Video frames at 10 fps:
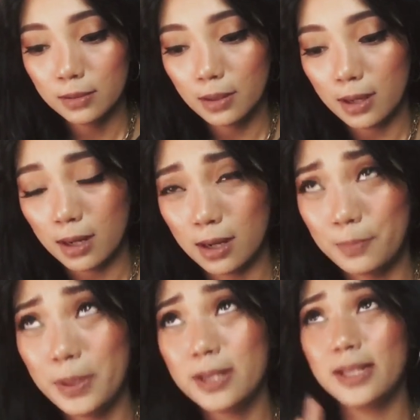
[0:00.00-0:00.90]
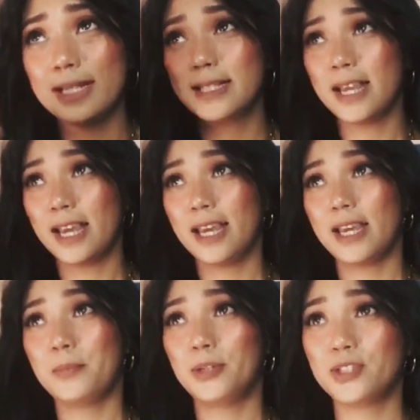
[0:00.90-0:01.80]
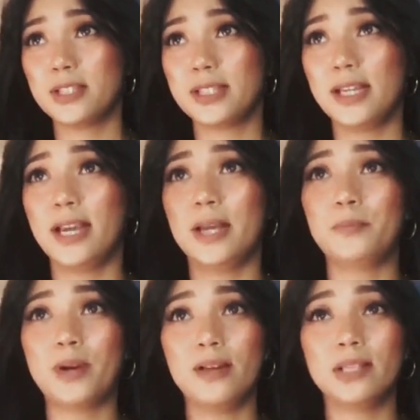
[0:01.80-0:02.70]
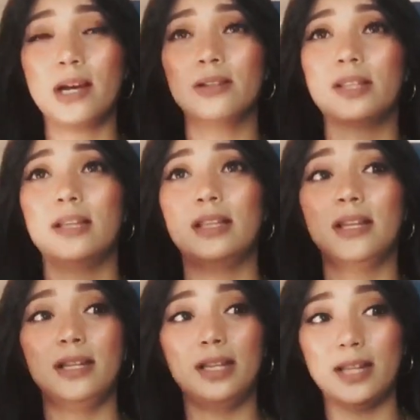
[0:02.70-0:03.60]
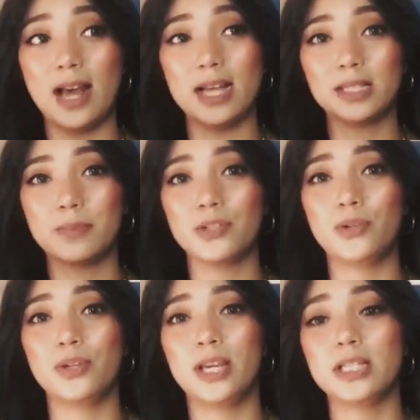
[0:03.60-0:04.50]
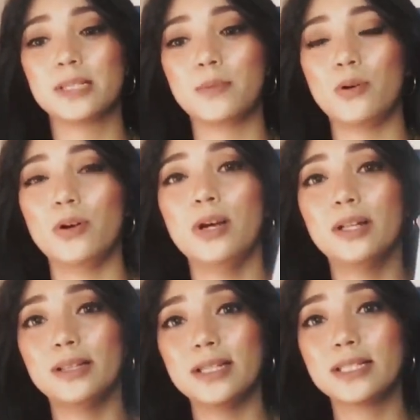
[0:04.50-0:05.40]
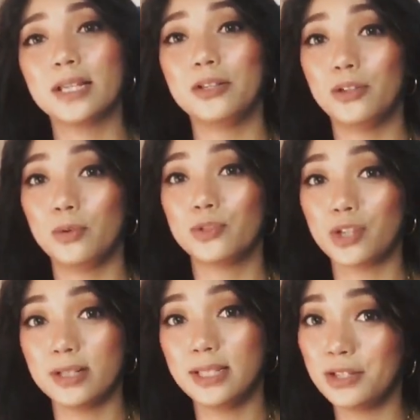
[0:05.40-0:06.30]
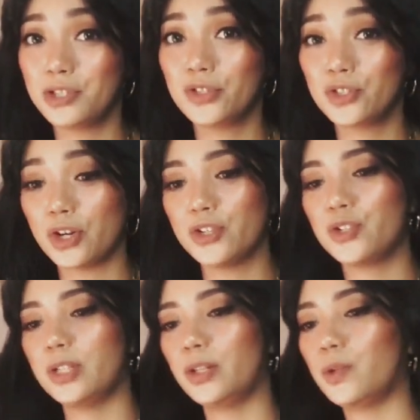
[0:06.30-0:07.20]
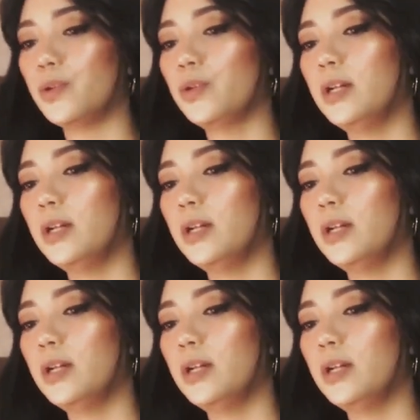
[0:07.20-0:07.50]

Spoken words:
pag let's say emergency and brownout and then in asthma in kids mo, this can, you know, since charged na to,